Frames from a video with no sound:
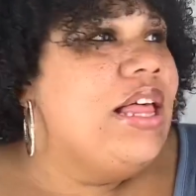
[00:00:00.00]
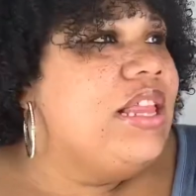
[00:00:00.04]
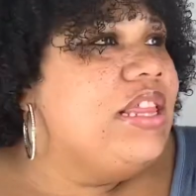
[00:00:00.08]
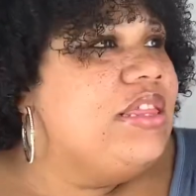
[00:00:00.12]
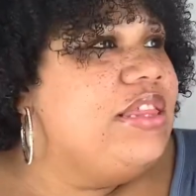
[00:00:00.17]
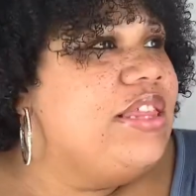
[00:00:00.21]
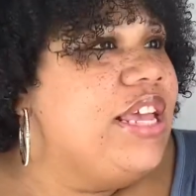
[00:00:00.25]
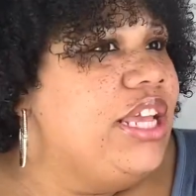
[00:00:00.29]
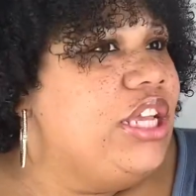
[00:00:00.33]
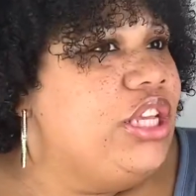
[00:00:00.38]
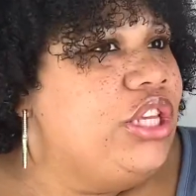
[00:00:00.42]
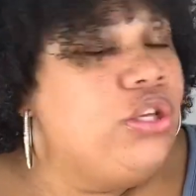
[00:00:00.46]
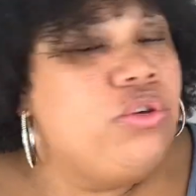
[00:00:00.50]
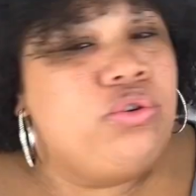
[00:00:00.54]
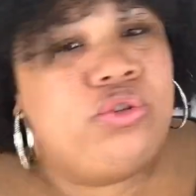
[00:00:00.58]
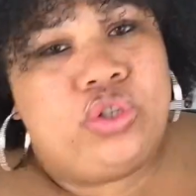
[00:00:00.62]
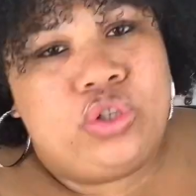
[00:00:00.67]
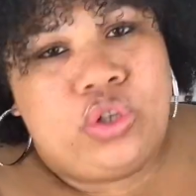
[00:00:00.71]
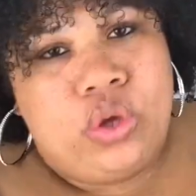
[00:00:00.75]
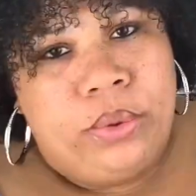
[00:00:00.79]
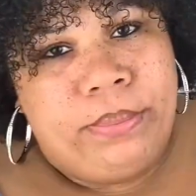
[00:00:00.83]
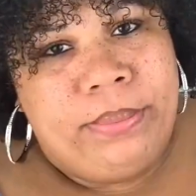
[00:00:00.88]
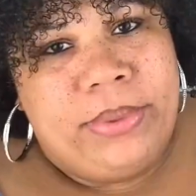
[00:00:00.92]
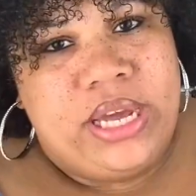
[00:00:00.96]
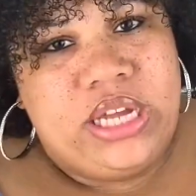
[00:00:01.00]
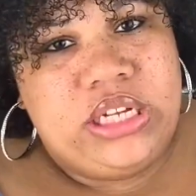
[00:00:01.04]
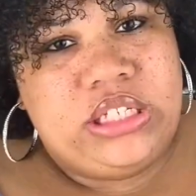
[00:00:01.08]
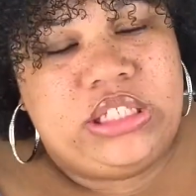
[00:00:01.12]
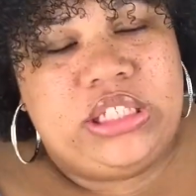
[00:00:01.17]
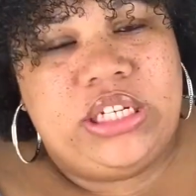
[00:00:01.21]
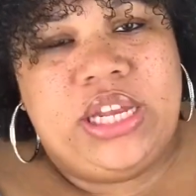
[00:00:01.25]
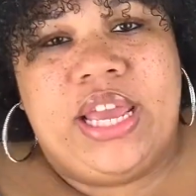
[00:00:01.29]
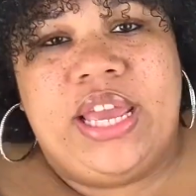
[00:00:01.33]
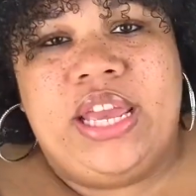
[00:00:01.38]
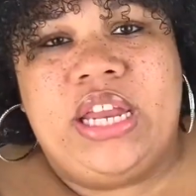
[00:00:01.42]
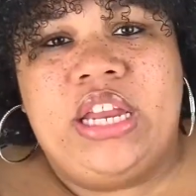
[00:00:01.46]
Thank you so much.
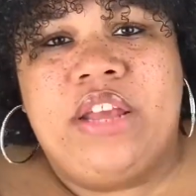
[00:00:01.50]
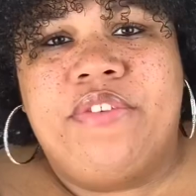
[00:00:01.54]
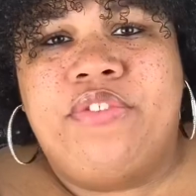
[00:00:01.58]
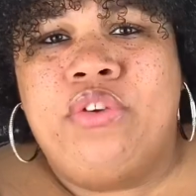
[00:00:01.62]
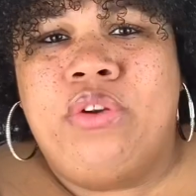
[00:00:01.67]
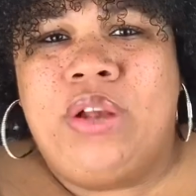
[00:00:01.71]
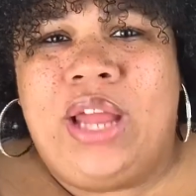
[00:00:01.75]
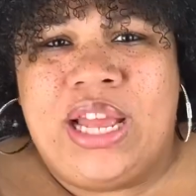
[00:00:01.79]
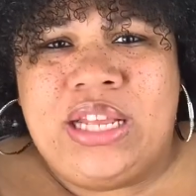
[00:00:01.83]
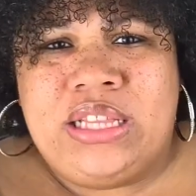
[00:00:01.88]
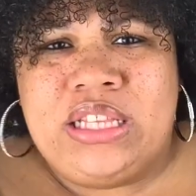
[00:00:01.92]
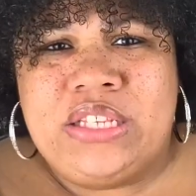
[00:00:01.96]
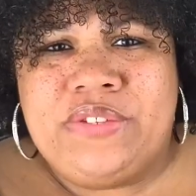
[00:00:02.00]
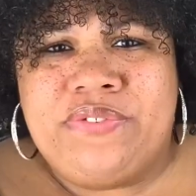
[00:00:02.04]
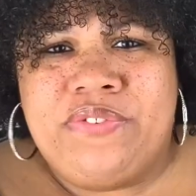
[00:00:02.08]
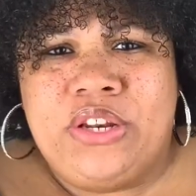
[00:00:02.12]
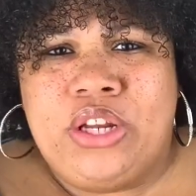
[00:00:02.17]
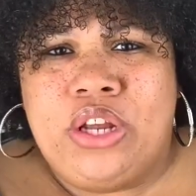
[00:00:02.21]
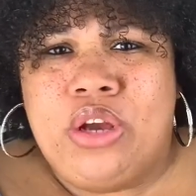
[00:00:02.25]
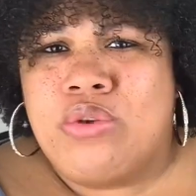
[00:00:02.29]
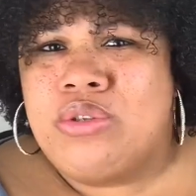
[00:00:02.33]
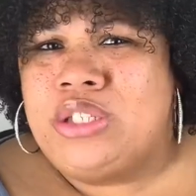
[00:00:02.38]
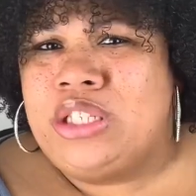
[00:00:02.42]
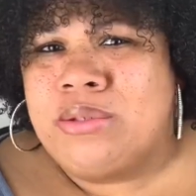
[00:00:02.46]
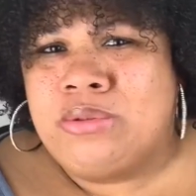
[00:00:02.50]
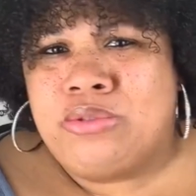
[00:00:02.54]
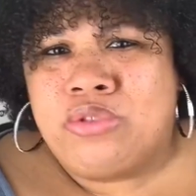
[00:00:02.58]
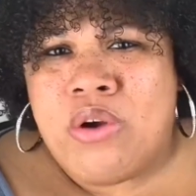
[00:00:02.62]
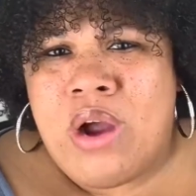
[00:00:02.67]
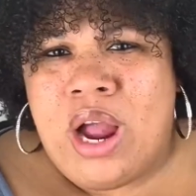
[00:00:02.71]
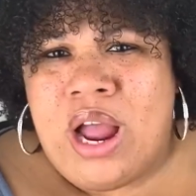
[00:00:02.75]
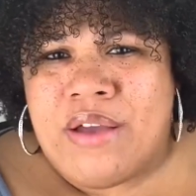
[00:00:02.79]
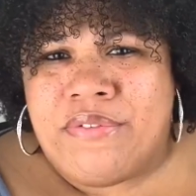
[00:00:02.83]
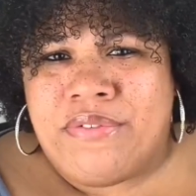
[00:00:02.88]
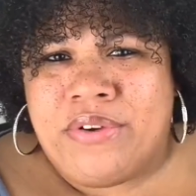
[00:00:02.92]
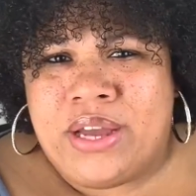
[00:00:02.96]
And if you like this video,
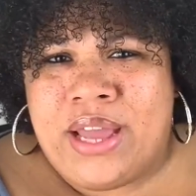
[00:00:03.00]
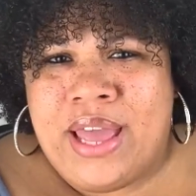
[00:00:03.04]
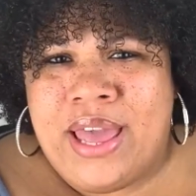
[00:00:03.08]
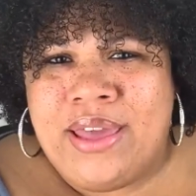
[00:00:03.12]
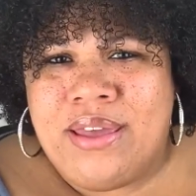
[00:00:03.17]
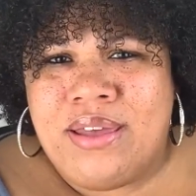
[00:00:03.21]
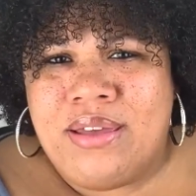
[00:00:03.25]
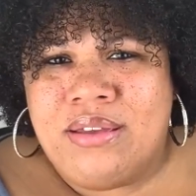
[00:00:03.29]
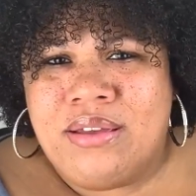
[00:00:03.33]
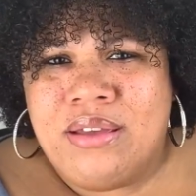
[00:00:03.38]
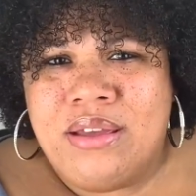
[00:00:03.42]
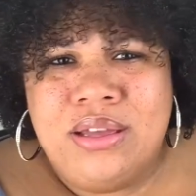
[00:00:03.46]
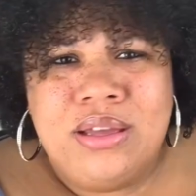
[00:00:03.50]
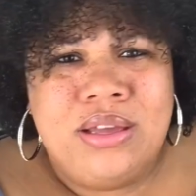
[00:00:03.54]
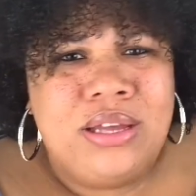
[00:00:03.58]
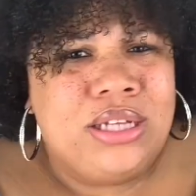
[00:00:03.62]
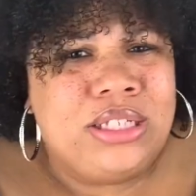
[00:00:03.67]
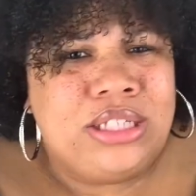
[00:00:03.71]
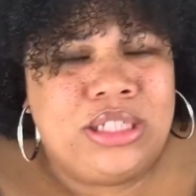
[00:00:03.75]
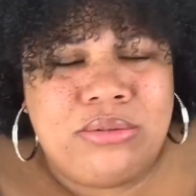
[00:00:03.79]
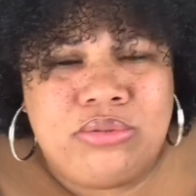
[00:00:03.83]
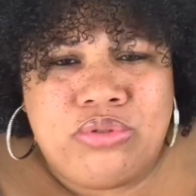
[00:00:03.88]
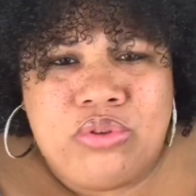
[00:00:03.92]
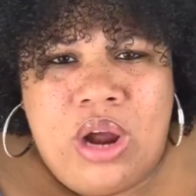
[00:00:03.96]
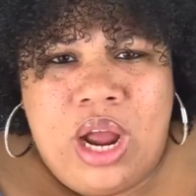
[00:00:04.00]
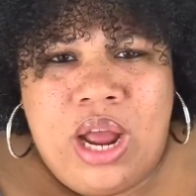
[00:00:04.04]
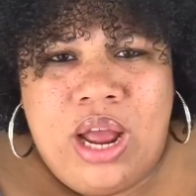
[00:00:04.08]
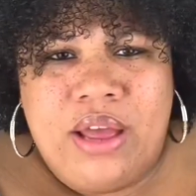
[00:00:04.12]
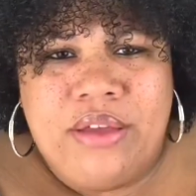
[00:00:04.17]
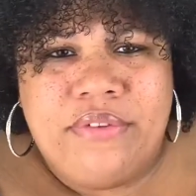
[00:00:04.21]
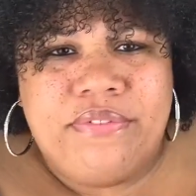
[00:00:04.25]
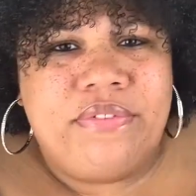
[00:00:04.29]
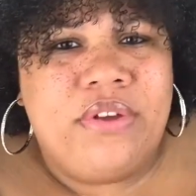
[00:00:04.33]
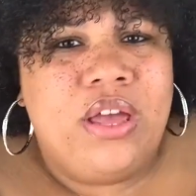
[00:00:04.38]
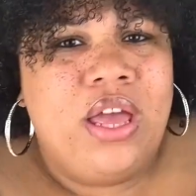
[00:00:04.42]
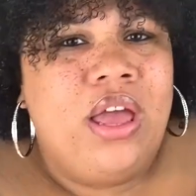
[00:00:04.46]
subscribe, okay? Subscribe.